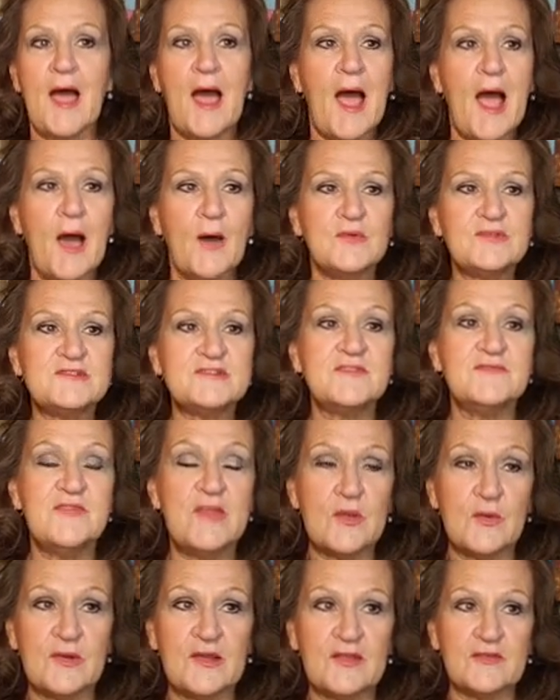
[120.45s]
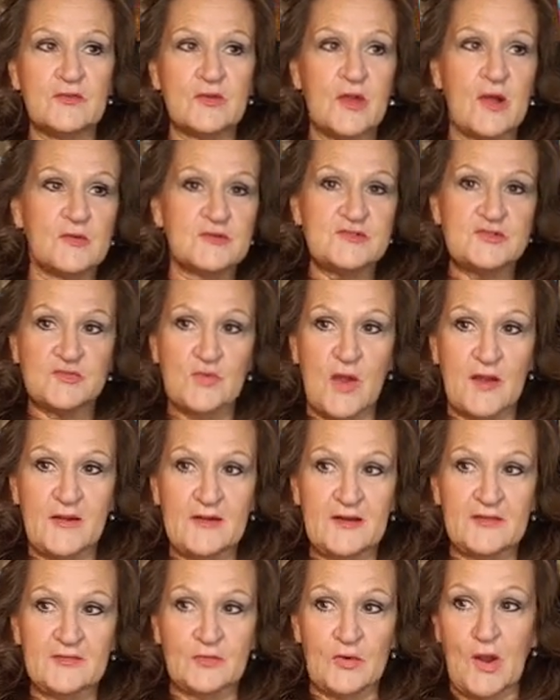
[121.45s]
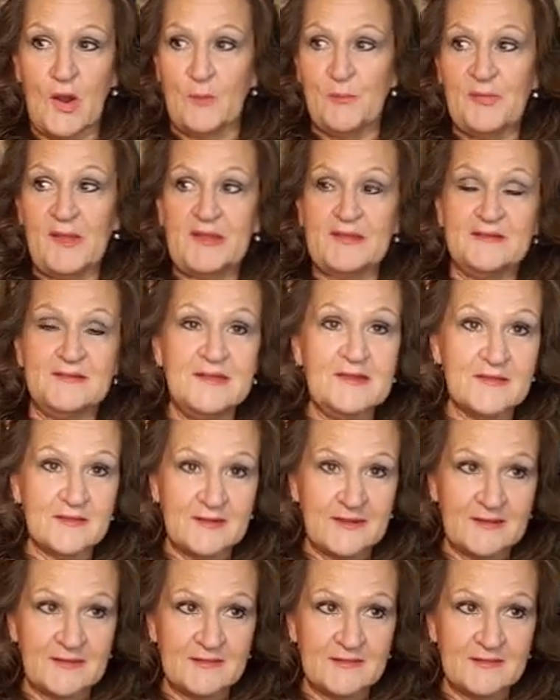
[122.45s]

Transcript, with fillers: How severe it is, or how strong it is, or how big a deal it